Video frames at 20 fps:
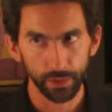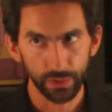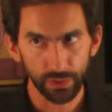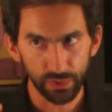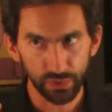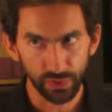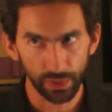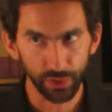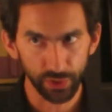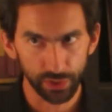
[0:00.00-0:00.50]

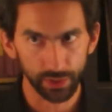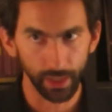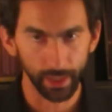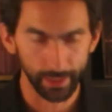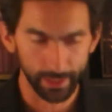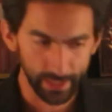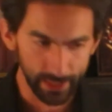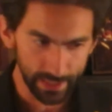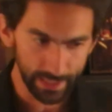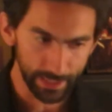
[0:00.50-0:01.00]
such
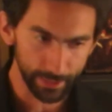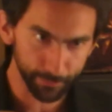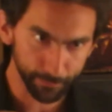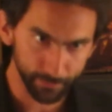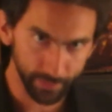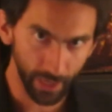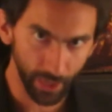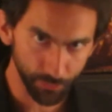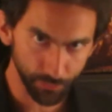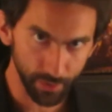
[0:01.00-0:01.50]
that if
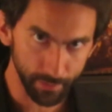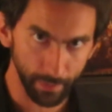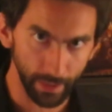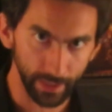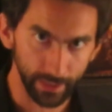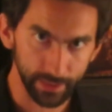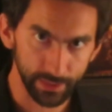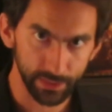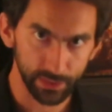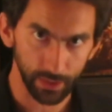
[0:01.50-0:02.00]
that
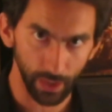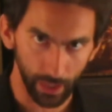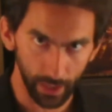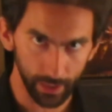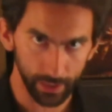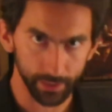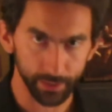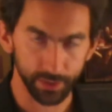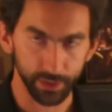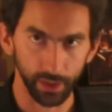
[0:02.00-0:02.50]
remains
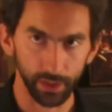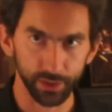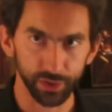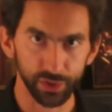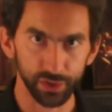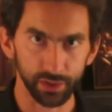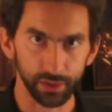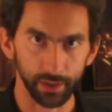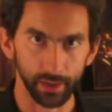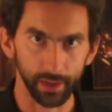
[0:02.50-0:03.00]

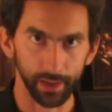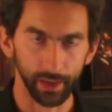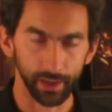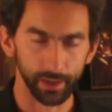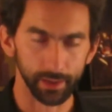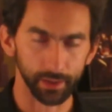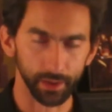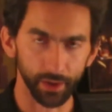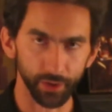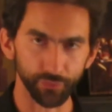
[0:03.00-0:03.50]
untouched
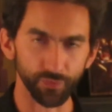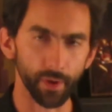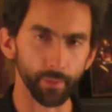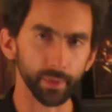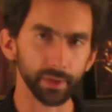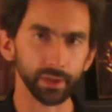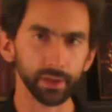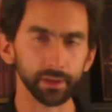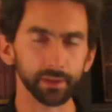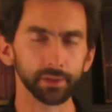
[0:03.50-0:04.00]
and
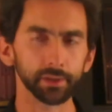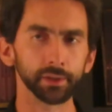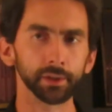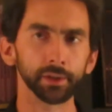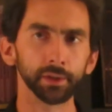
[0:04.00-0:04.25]
unremedied,